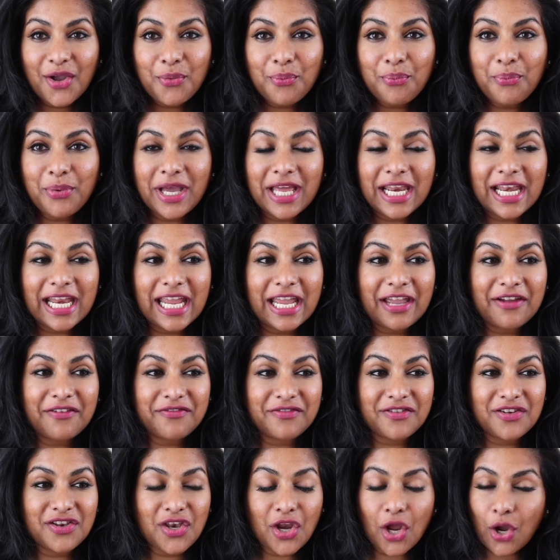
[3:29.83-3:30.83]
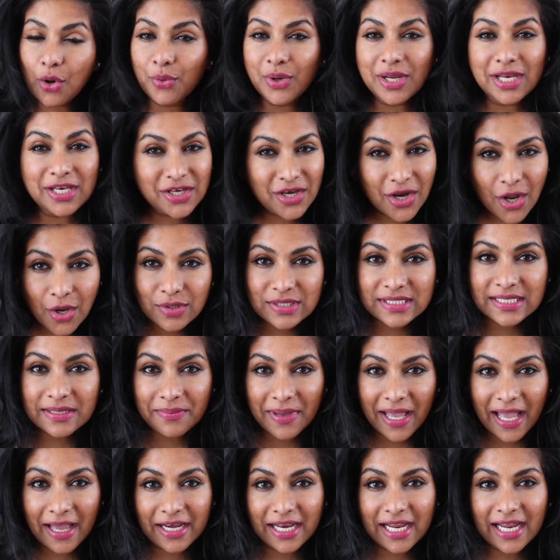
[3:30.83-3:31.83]
But if no one knows
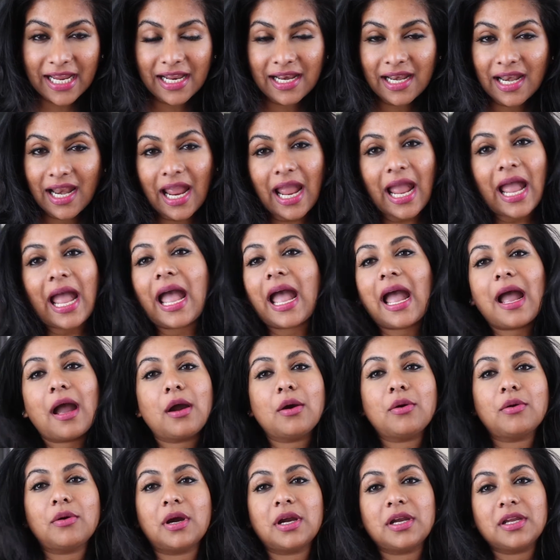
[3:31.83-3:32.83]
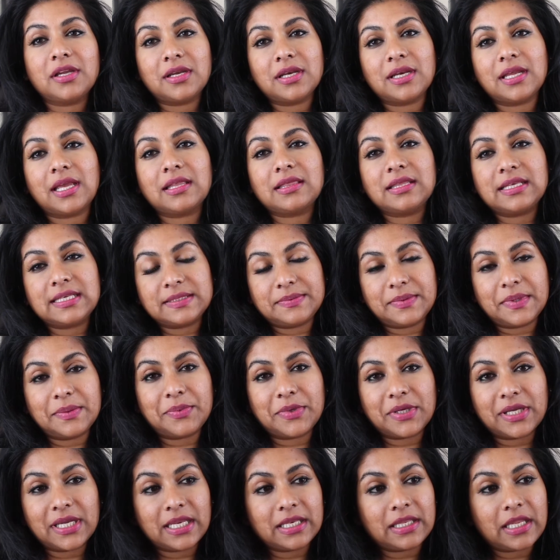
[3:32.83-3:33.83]
about it, how are you gonna get these
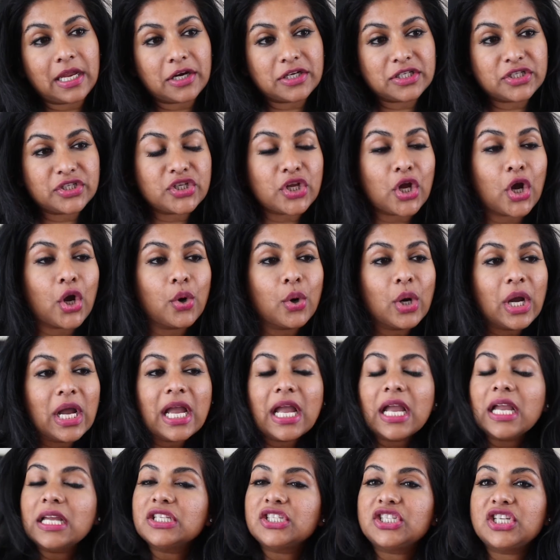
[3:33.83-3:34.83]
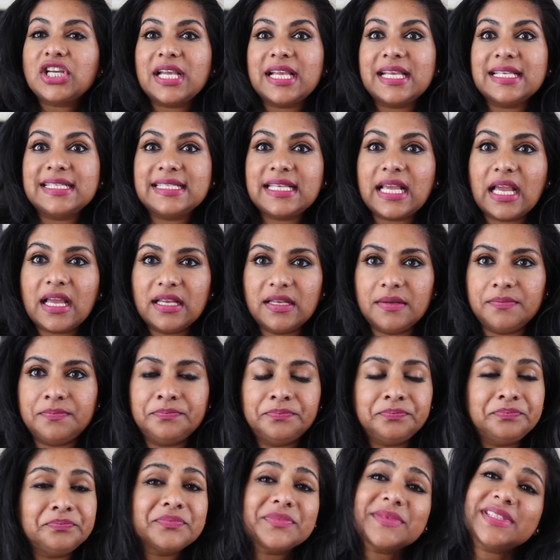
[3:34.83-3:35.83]
people in there? So just
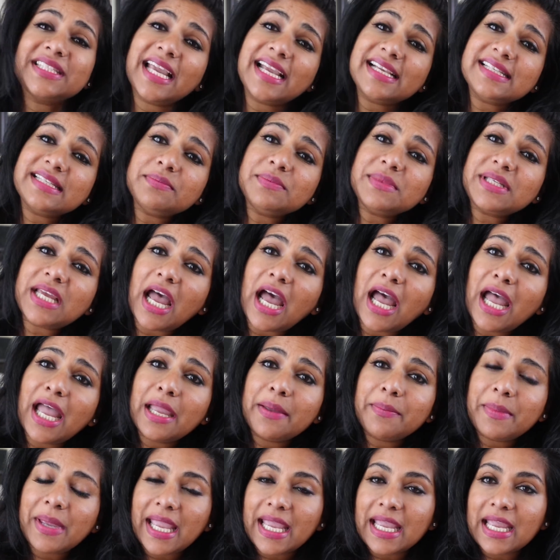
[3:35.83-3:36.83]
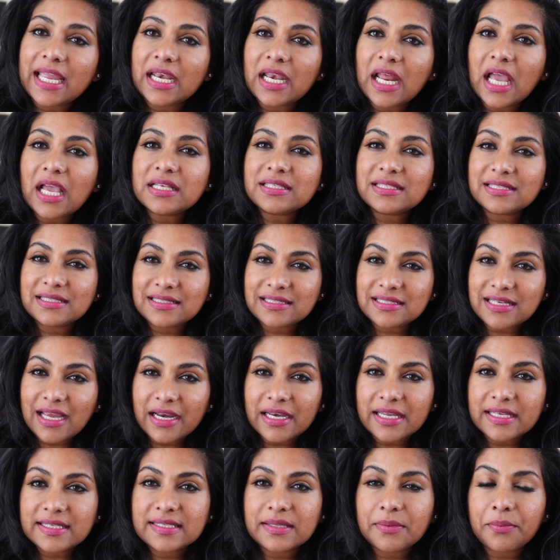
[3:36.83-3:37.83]
take some time and
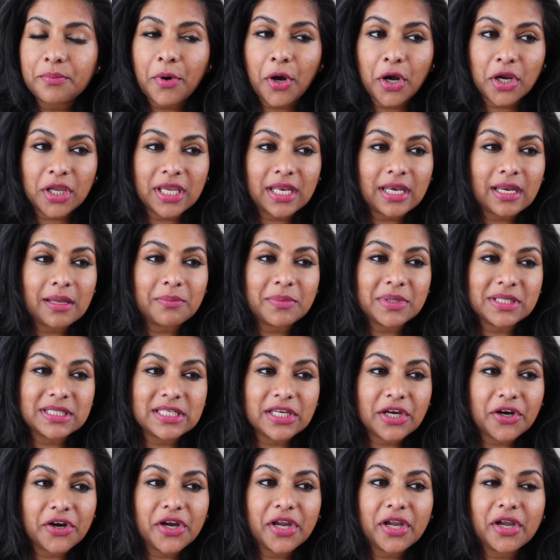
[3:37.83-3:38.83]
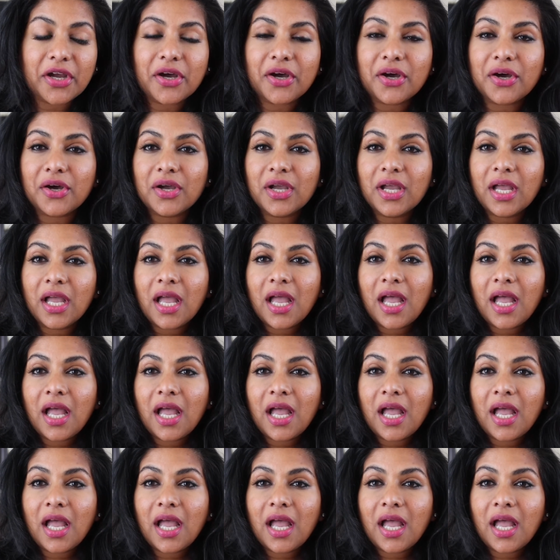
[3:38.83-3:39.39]
study the marketing material.